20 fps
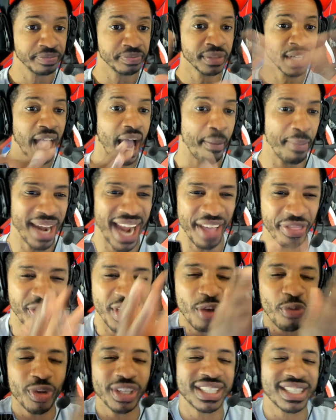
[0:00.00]
I mean, I think
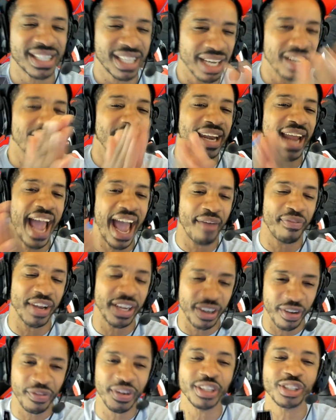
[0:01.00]
we're still going to have
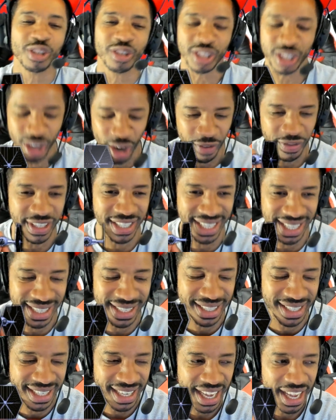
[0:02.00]
individual
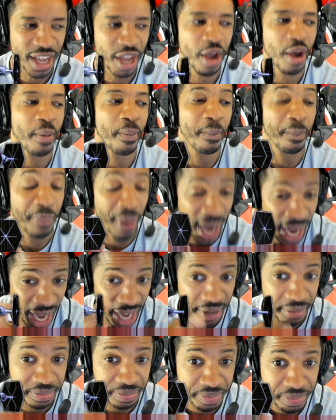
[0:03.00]
services, but
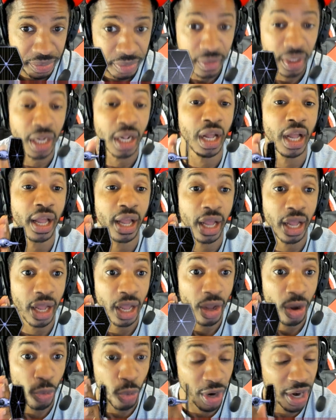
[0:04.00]

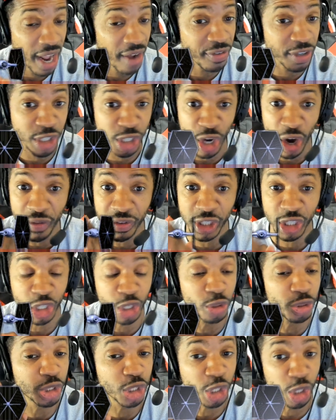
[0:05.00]
whatever service you
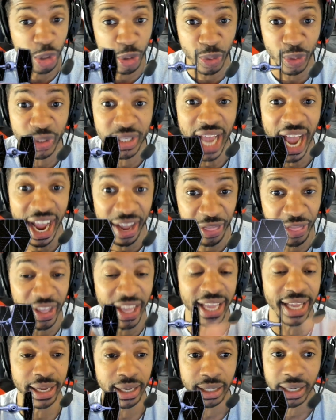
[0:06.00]
choose, I
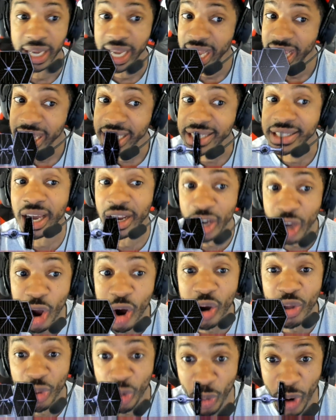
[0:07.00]
think it's going to go
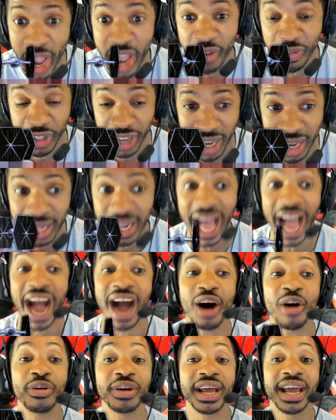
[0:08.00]
the way of the
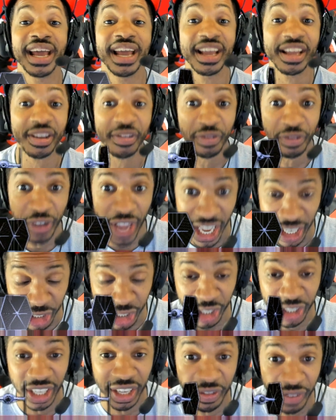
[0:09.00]
cloud
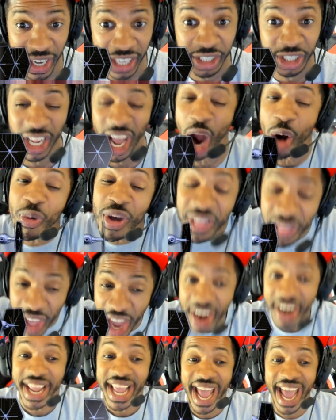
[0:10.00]
eventually, eventually. Are we
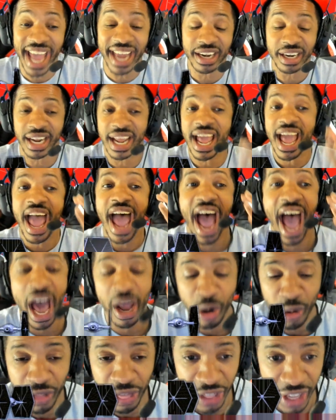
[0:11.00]
there yet? I
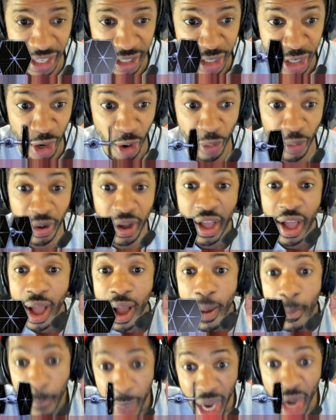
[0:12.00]
don't think so.
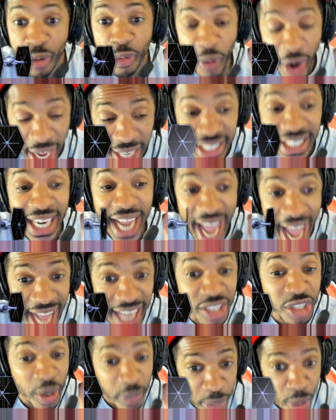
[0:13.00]
But Reggie
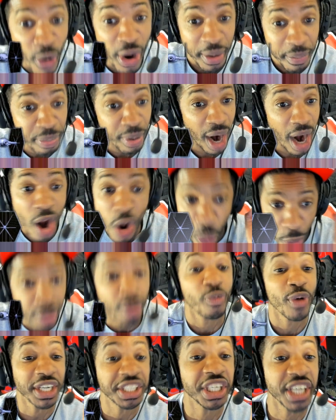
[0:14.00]
has a point, bro. When the
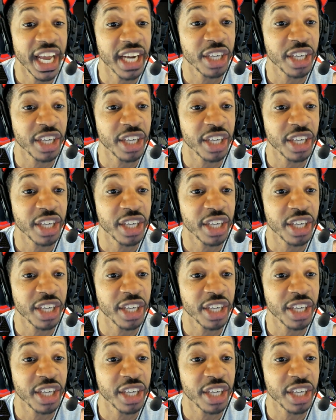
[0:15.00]
Reginator